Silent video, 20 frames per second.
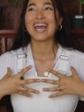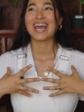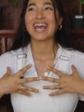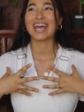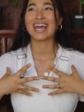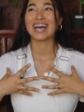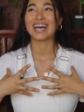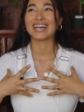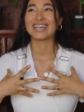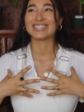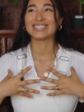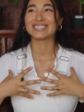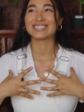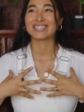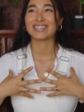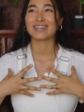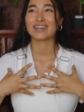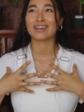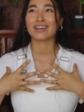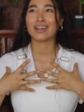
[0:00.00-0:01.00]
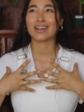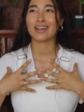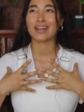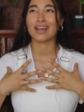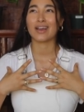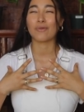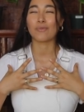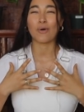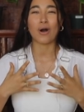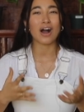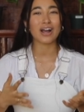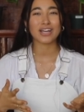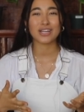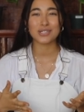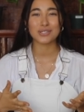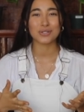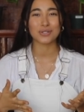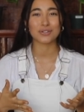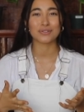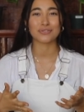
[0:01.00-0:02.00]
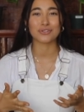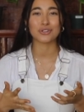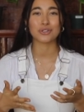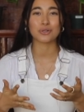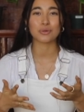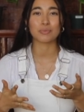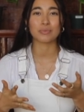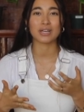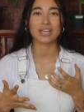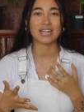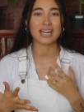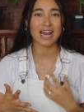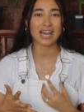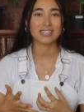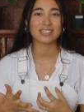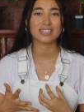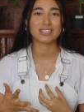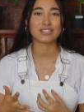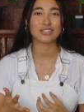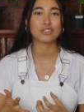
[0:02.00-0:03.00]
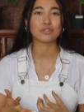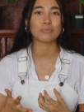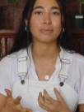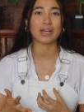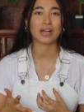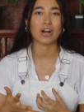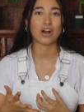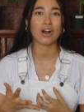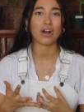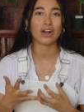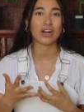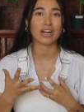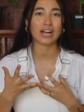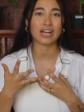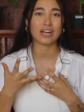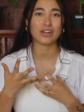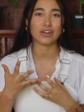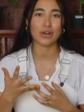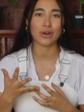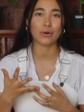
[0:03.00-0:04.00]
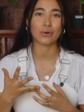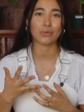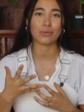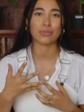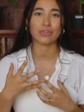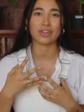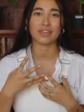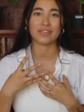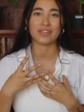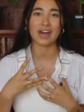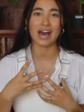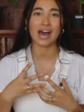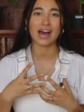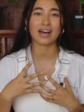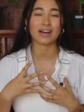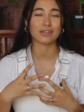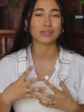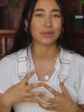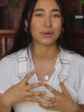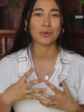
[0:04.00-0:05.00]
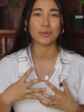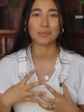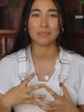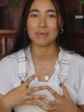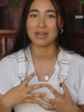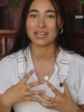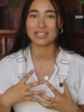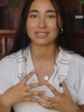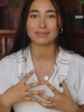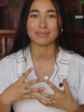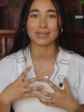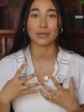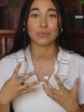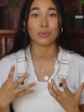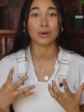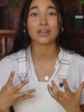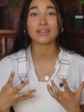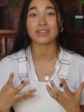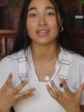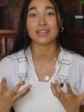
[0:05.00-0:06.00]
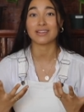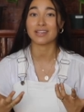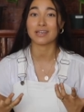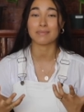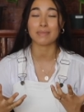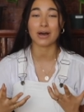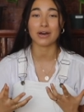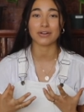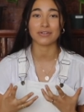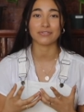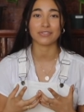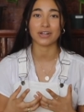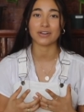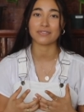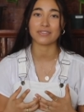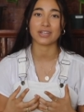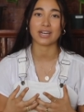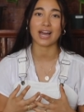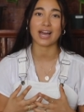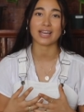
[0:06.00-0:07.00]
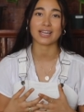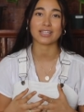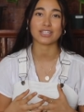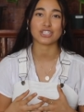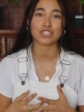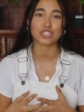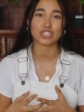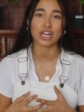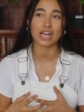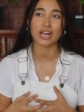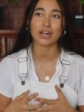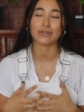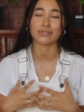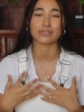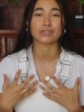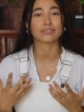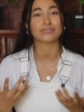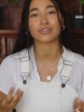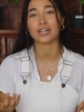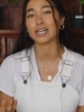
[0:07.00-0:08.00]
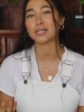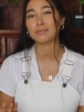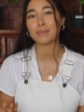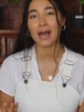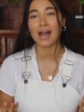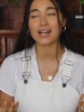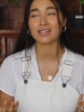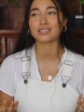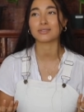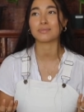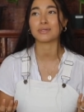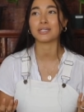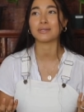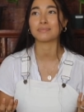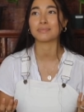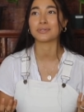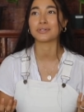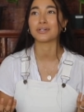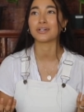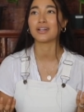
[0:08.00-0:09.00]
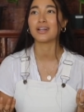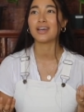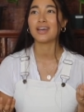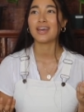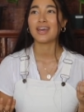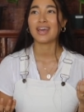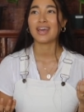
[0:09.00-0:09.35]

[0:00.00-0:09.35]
and walk into a room connected to my heart and know that that alone makes me worthy, the amount of love that I can share and reflect back to people.